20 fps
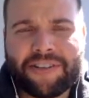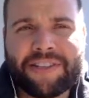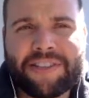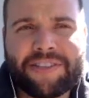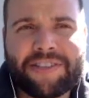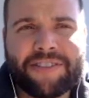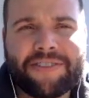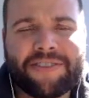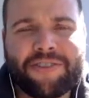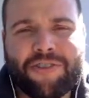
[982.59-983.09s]

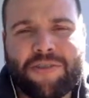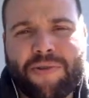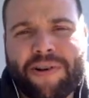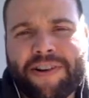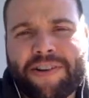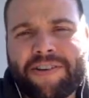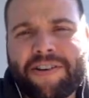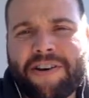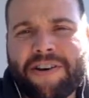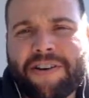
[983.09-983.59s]
This is a
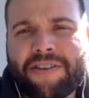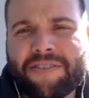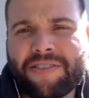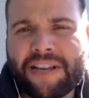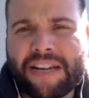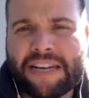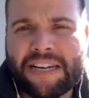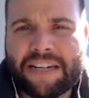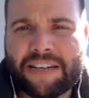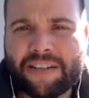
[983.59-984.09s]
credit card
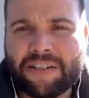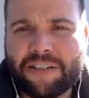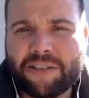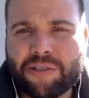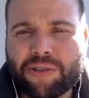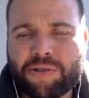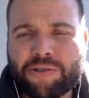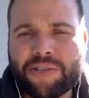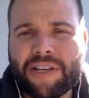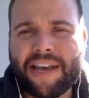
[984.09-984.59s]
that
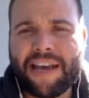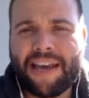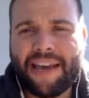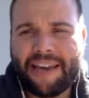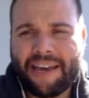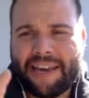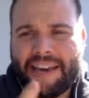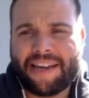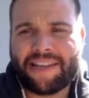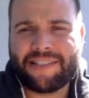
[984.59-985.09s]
includes
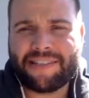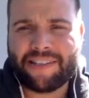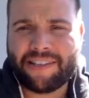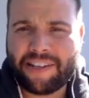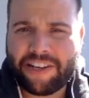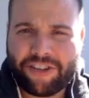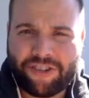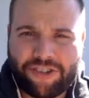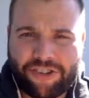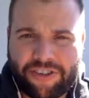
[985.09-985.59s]

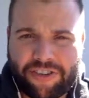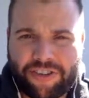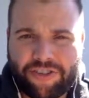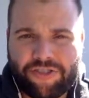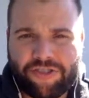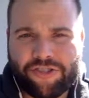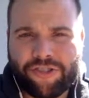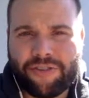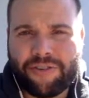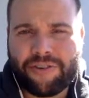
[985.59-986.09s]
cancellation
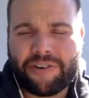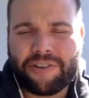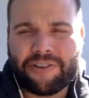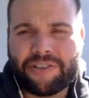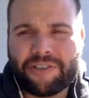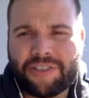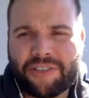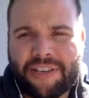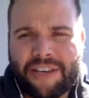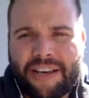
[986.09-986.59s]

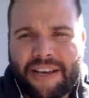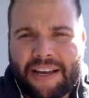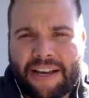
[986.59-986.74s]
insurance,